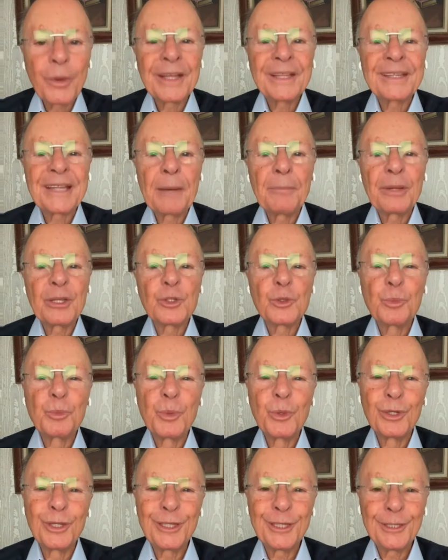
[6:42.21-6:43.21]
They can
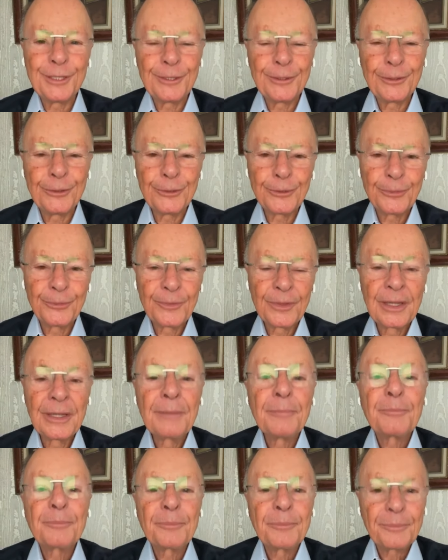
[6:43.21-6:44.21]
still
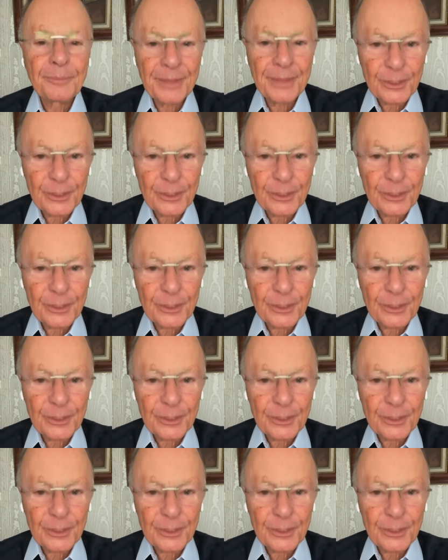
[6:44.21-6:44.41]
bear